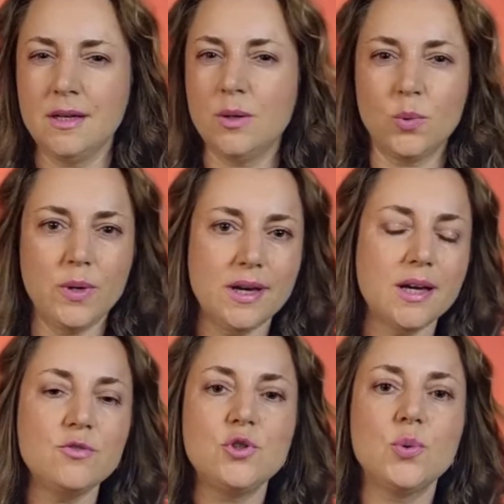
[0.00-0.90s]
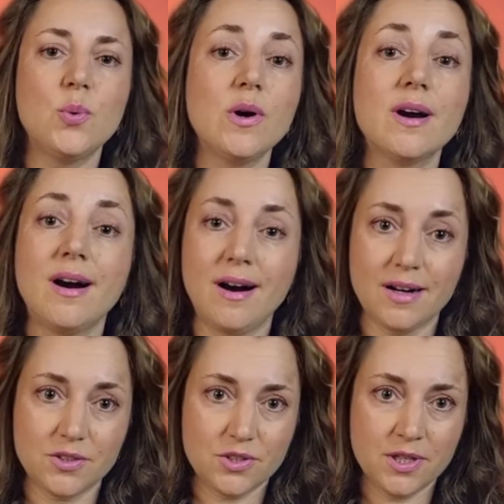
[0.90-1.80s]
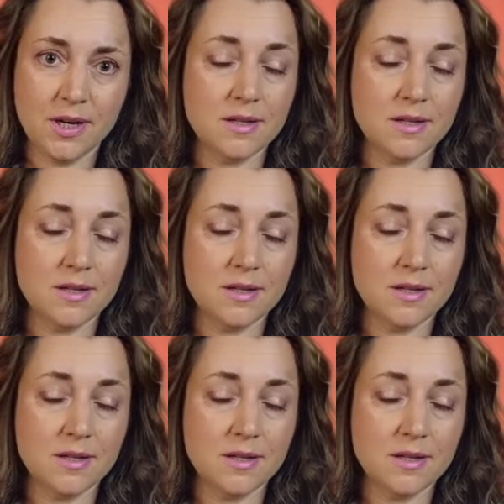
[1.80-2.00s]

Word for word: we have to work hard,